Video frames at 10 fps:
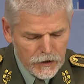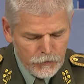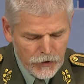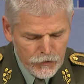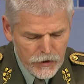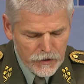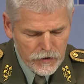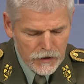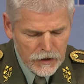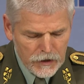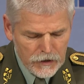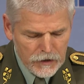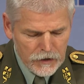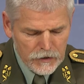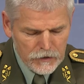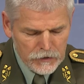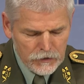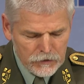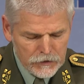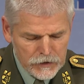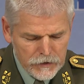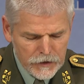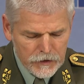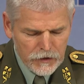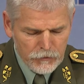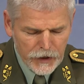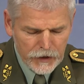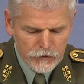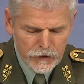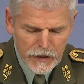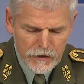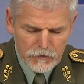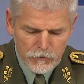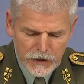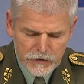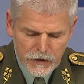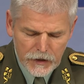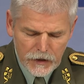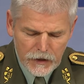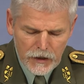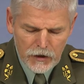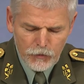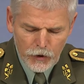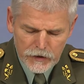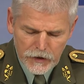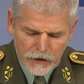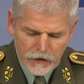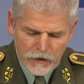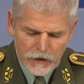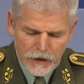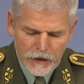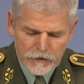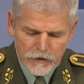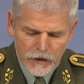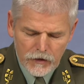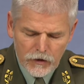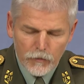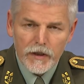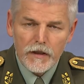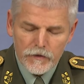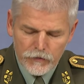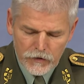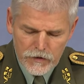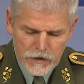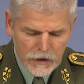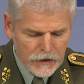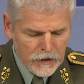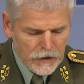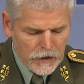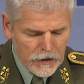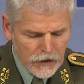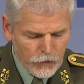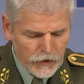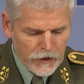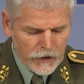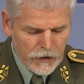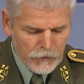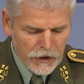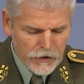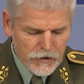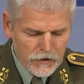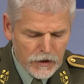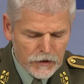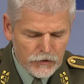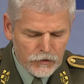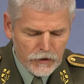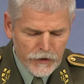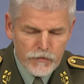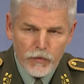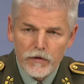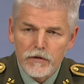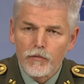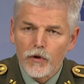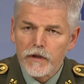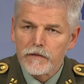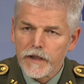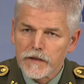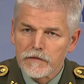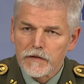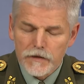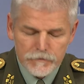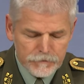approaches that bring together military, political, and economic efforts will enable us to respond more effectively.